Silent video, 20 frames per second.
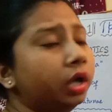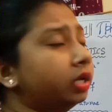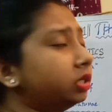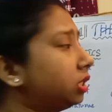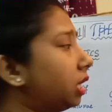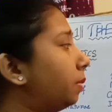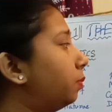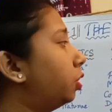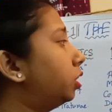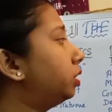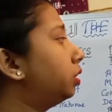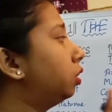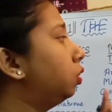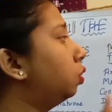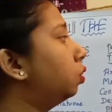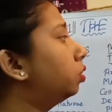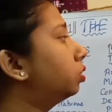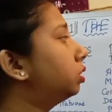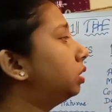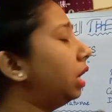somewhat
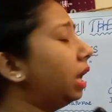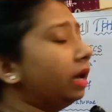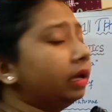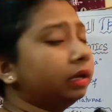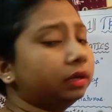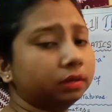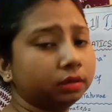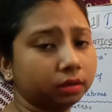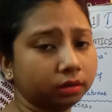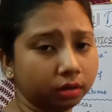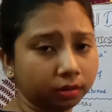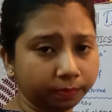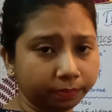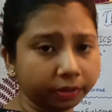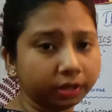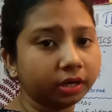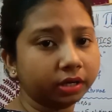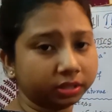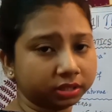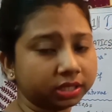looks like
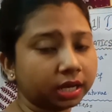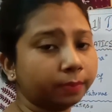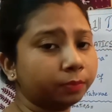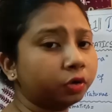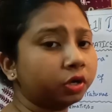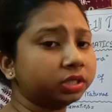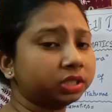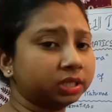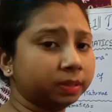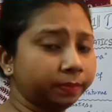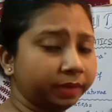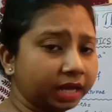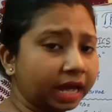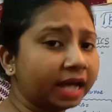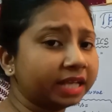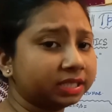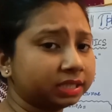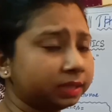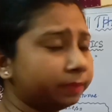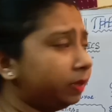birds, somewhat
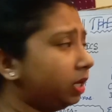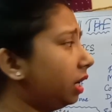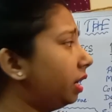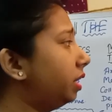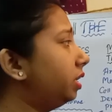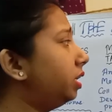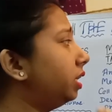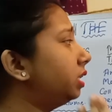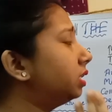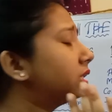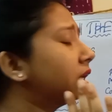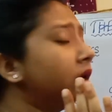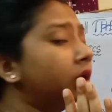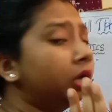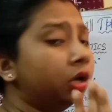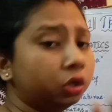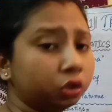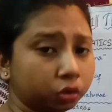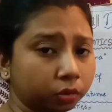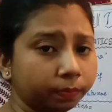has similarities
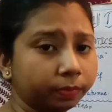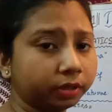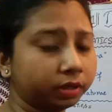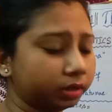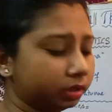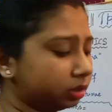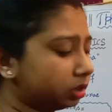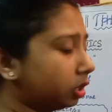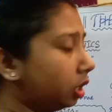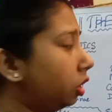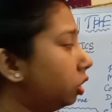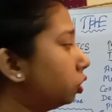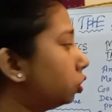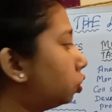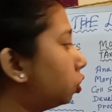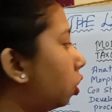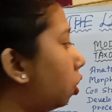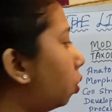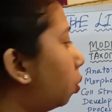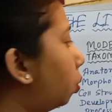to birds.
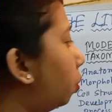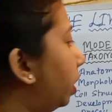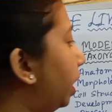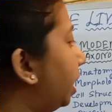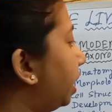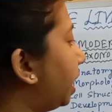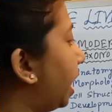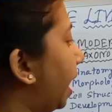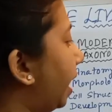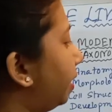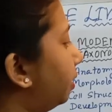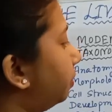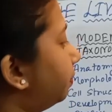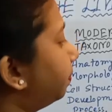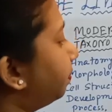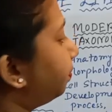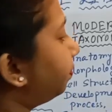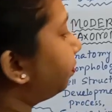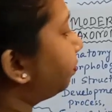So we can